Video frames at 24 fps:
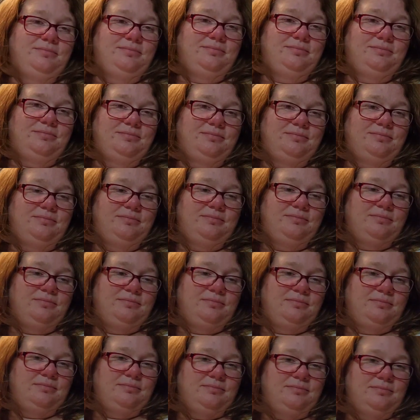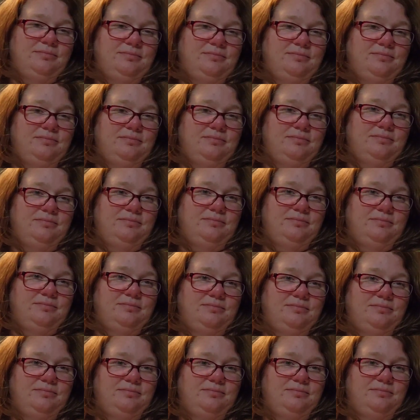
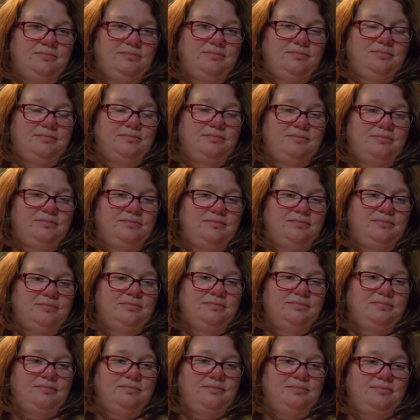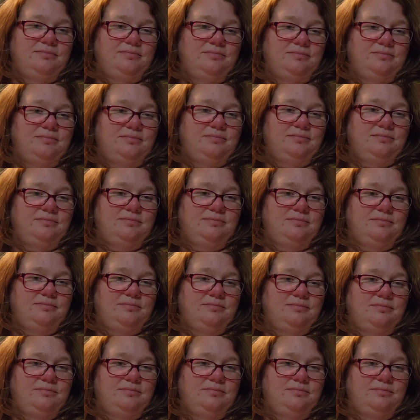(not speaking)